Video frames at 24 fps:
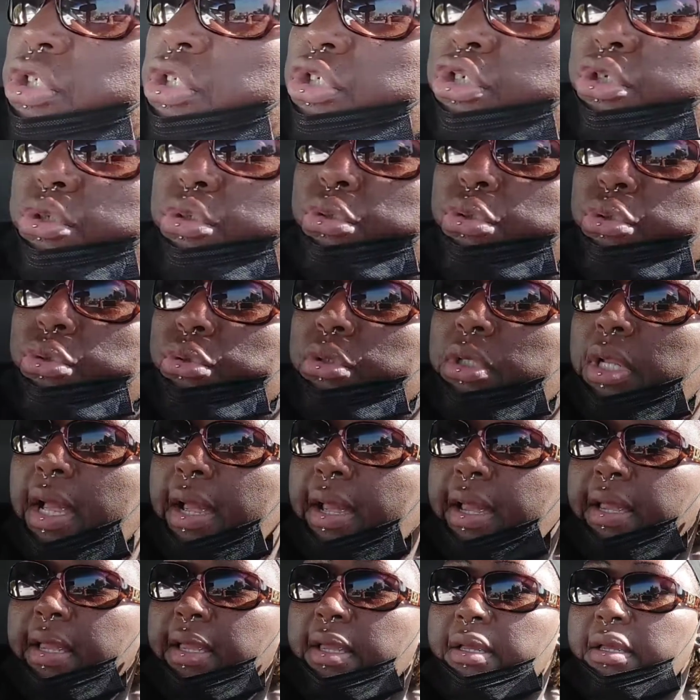to
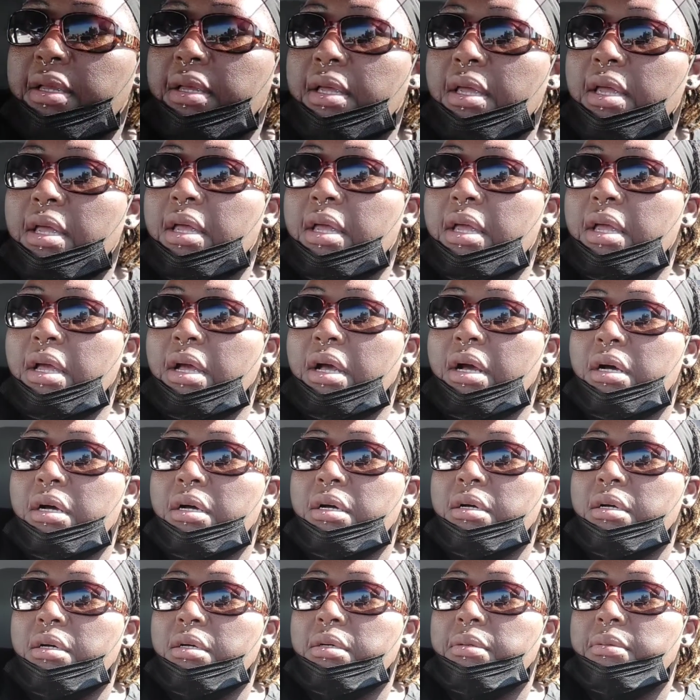like
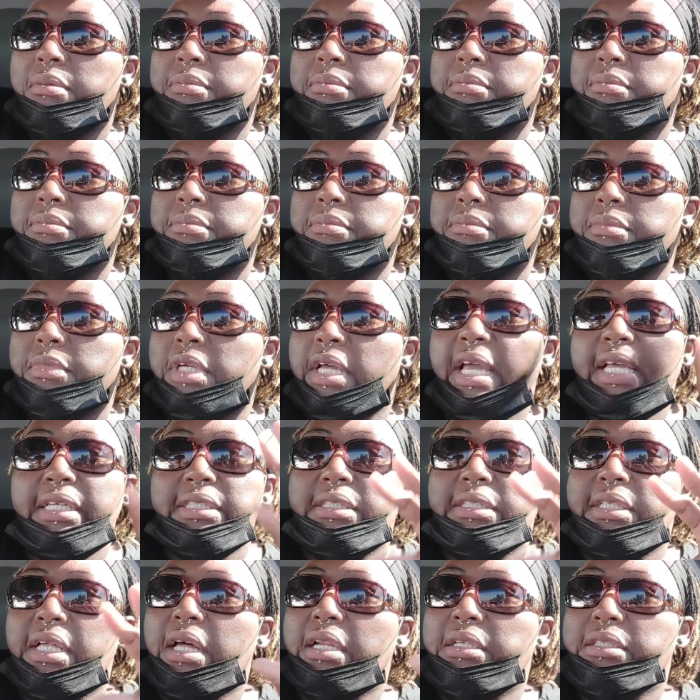um, it
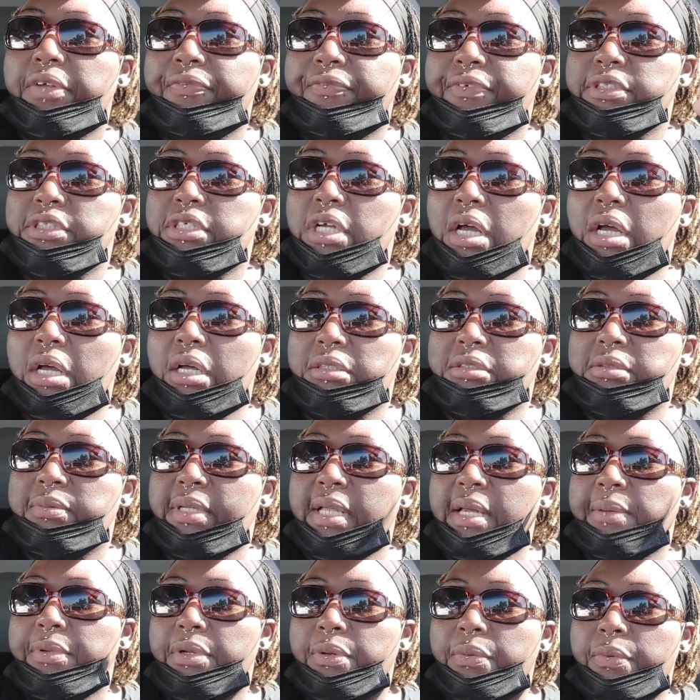has a lot of different jobs,
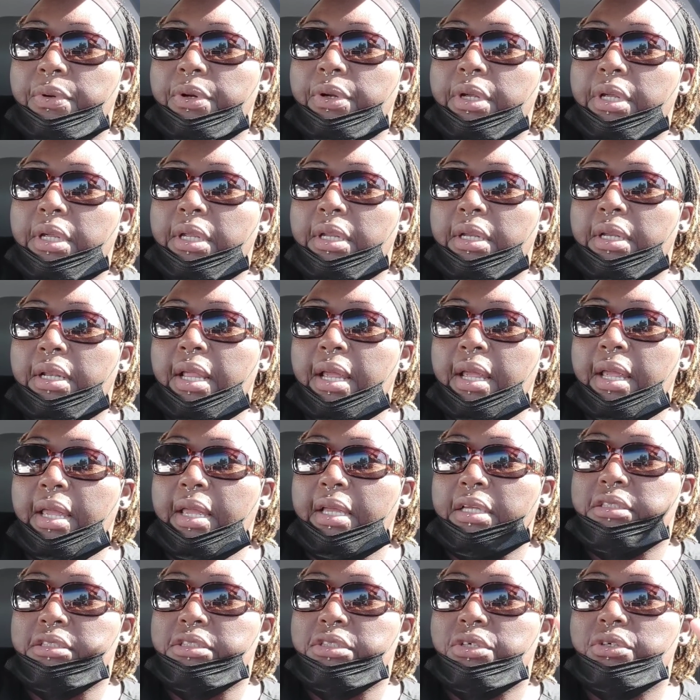but I've been working like
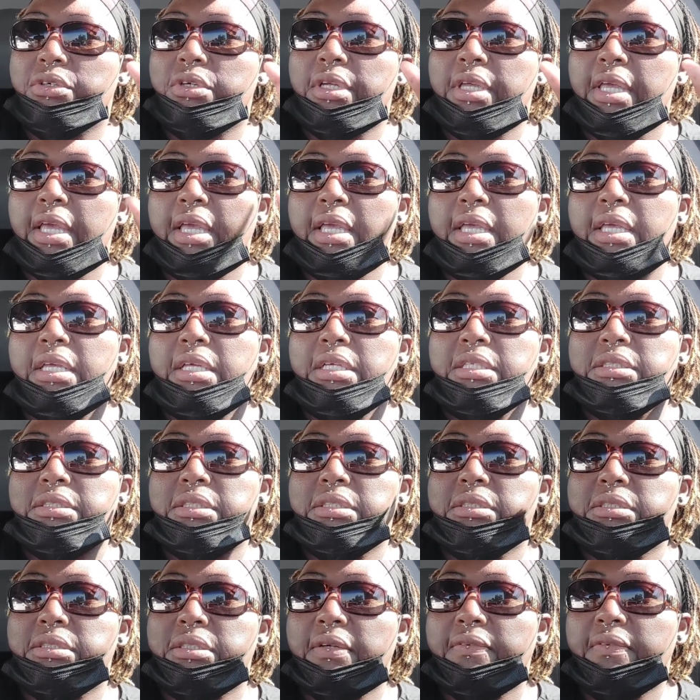at Circle K's
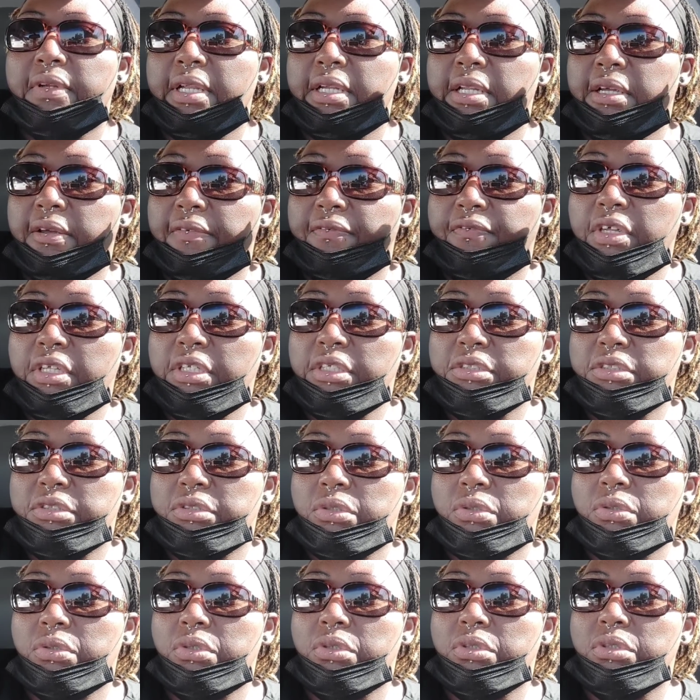and stuff like the convenience
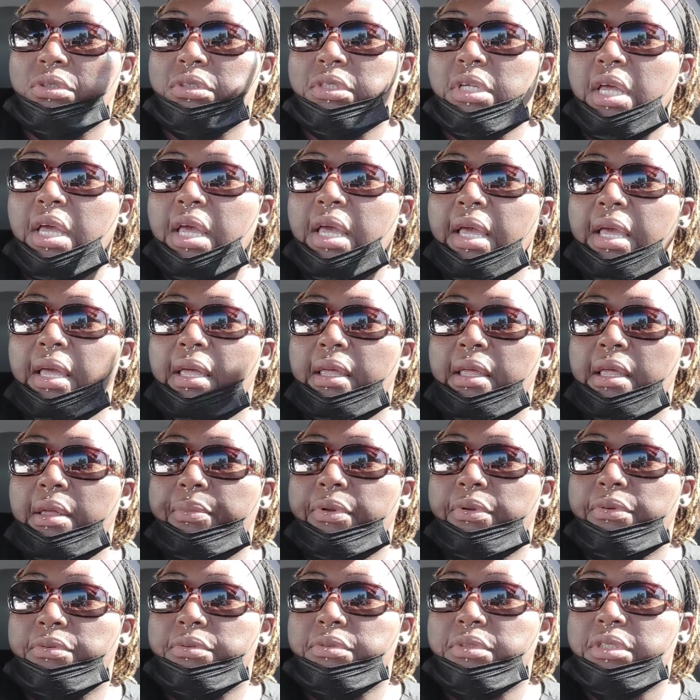stores,
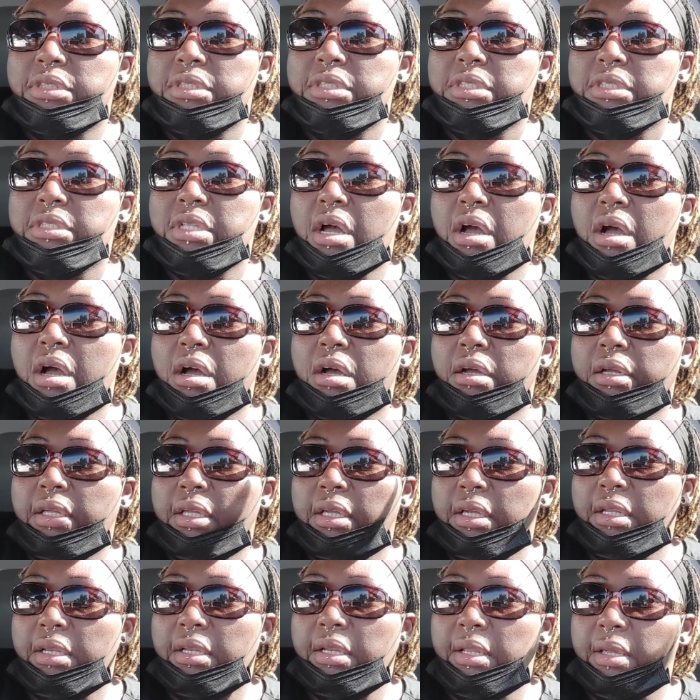helping stock
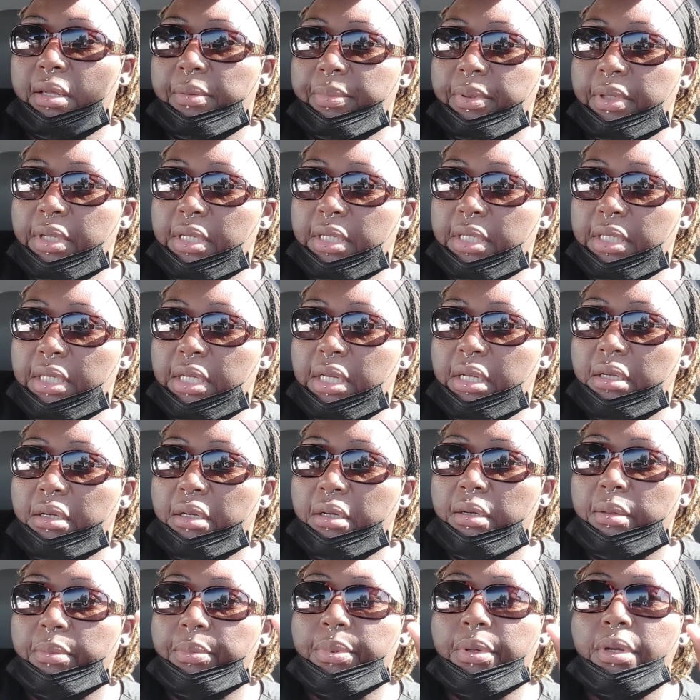and helping clean
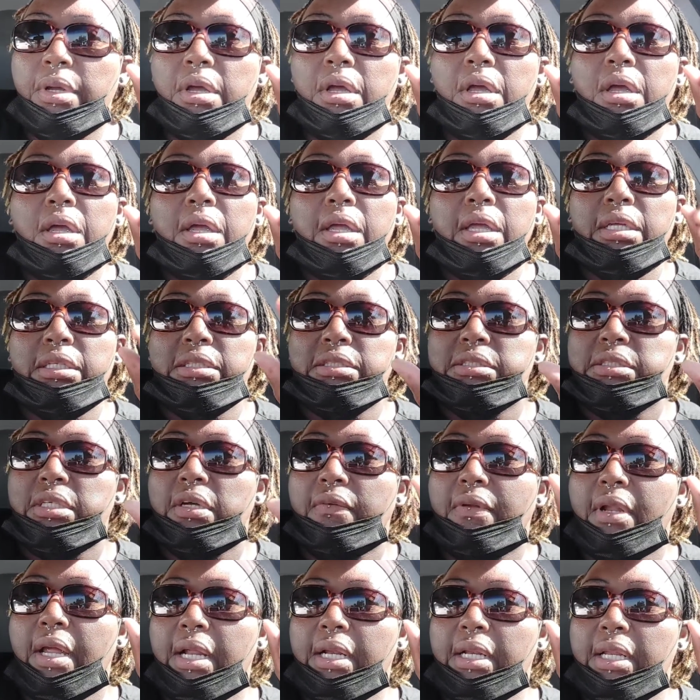up and
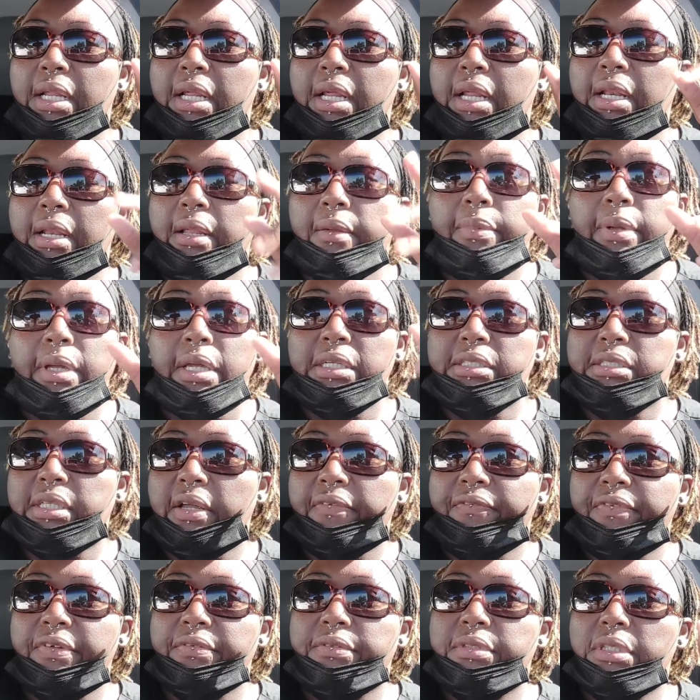stuff like that. And it pays
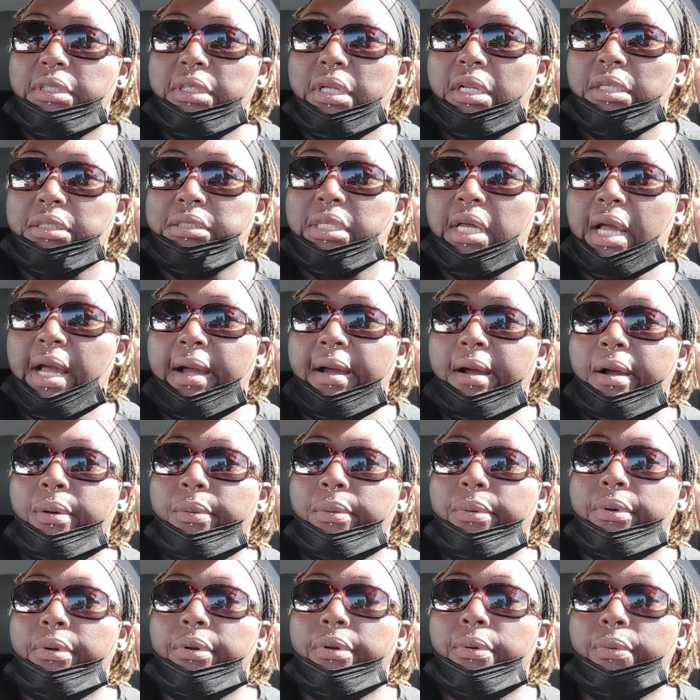like $15 an
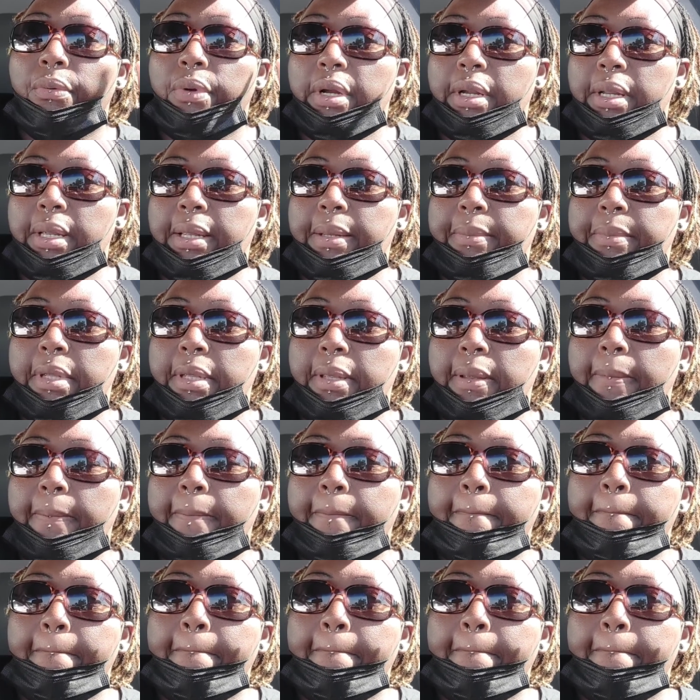hour where I'm at.